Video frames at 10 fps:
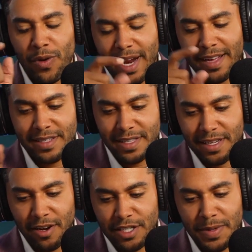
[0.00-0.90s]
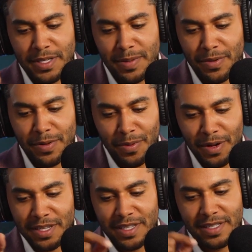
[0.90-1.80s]
went out to the archbishop or the
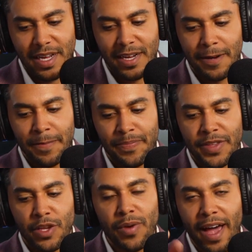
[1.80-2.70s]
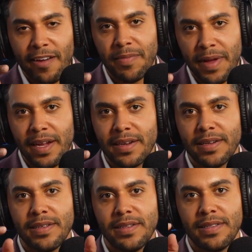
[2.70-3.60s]
priest and said, you have met
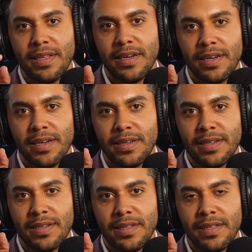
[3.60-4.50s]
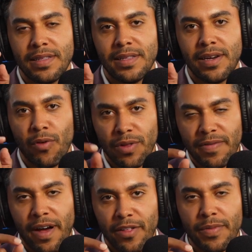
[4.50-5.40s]
the
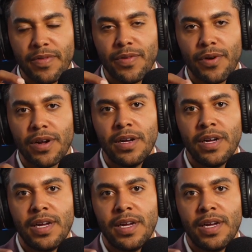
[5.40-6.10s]
Holy Father before.